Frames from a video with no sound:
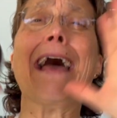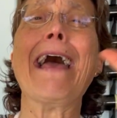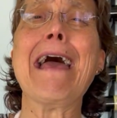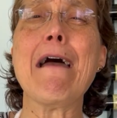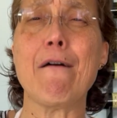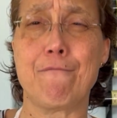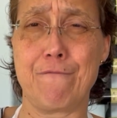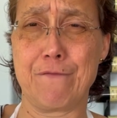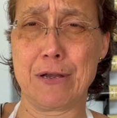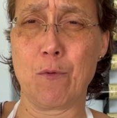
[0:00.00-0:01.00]

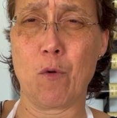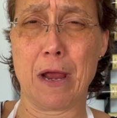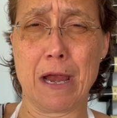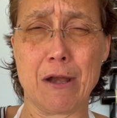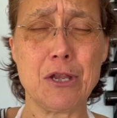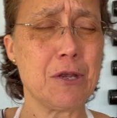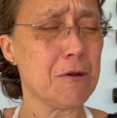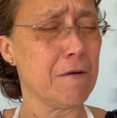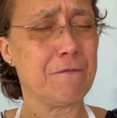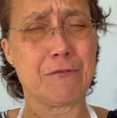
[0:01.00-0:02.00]
everywhere, you
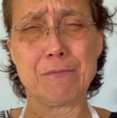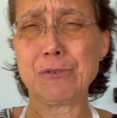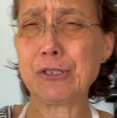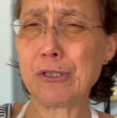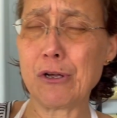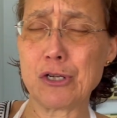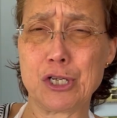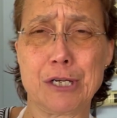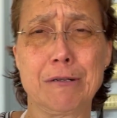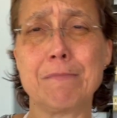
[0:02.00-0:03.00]
know, from
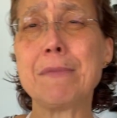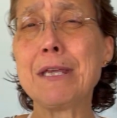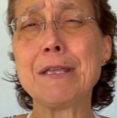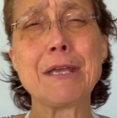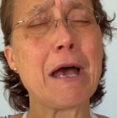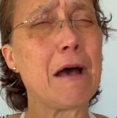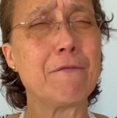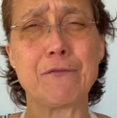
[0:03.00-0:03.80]
social media,